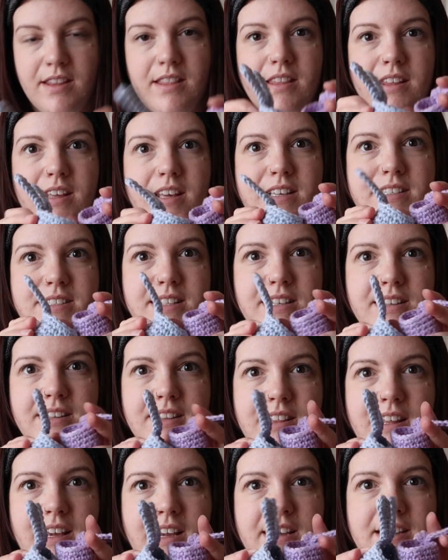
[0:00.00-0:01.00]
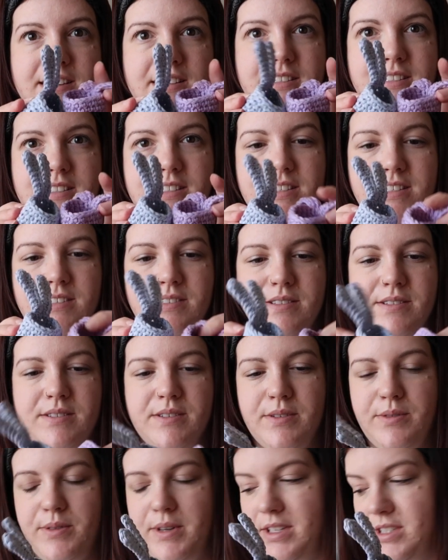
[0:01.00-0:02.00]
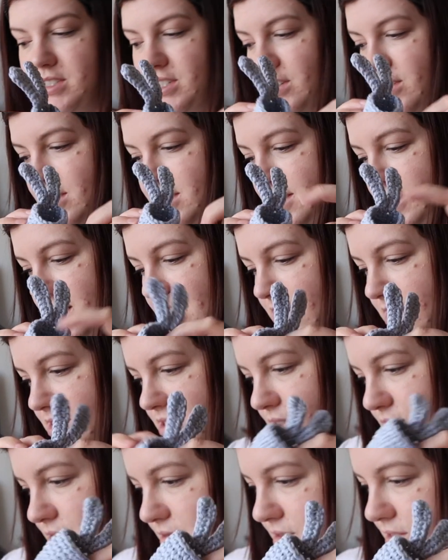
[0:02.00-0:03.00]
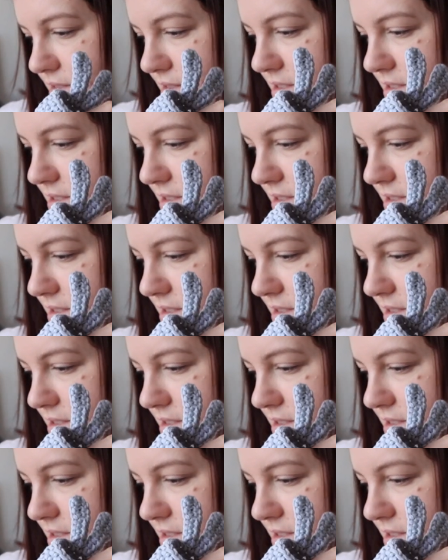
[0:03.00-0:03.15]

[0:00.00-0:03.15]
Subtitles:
these little things, which I got 6 of,